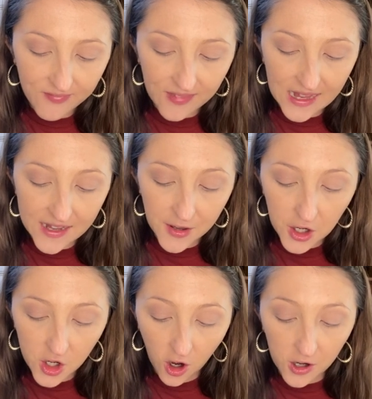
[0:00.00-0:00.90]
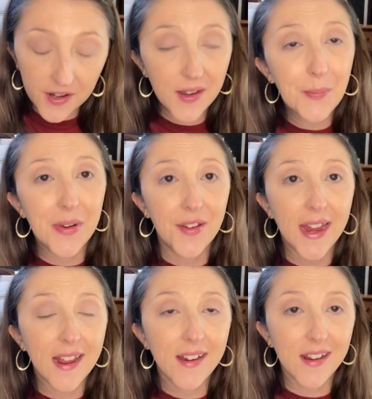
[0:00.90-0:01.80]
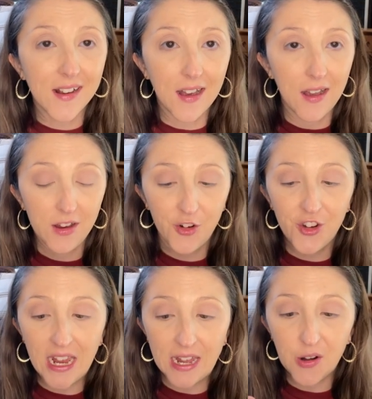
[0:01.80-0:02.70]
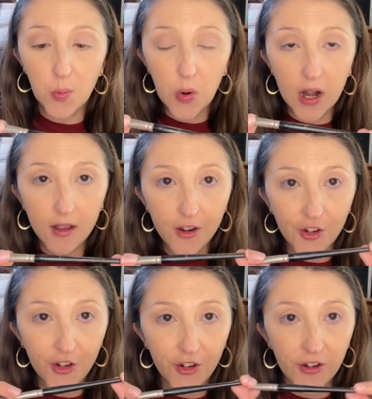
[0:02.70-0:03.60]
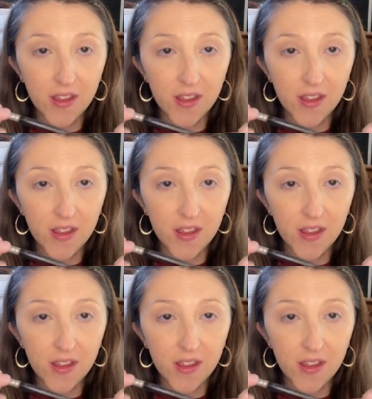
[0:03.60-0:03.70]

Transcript: is a Garden Botanica shadow brush.